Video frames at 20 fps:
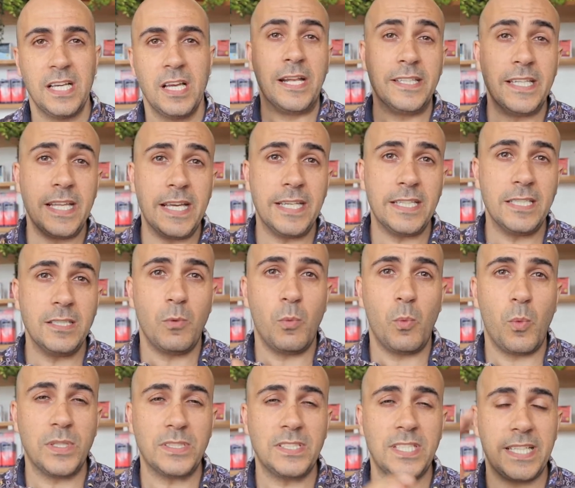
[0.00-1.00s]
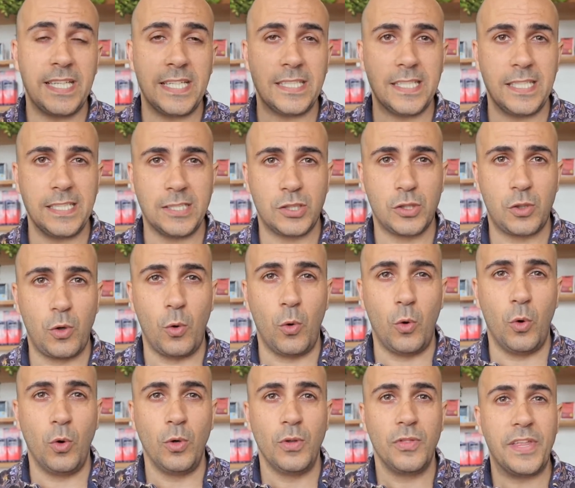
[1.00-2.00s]
And then once they get their
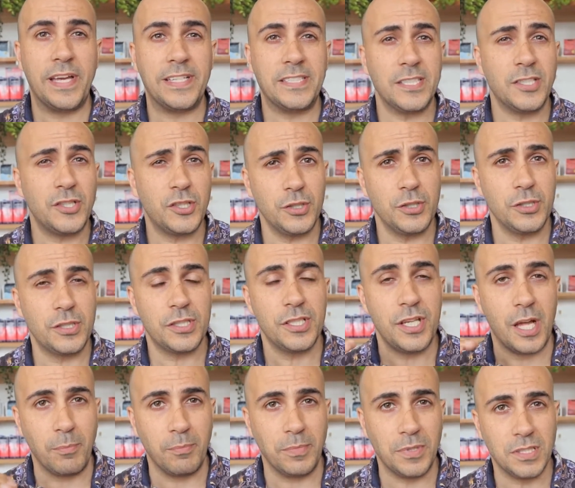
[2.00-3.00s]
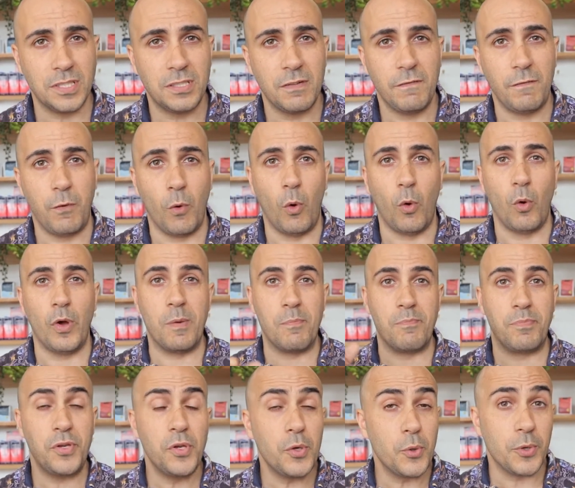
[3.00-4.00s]
score, they deduce numbers for
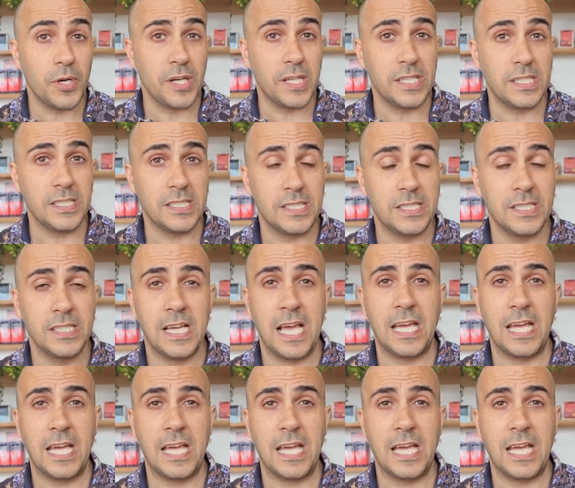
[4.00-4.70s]
impurities.